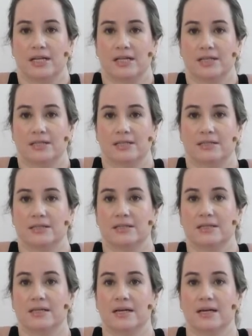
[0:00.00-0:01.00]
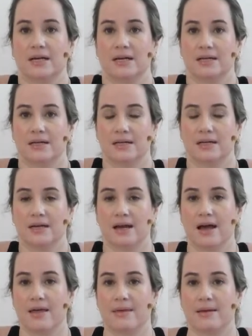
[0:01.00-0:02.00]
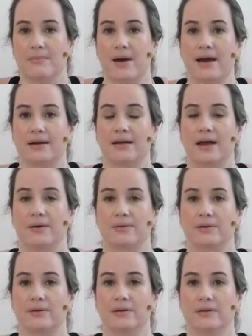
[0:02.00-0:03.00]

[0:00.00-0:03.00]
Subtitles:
ears, and then back down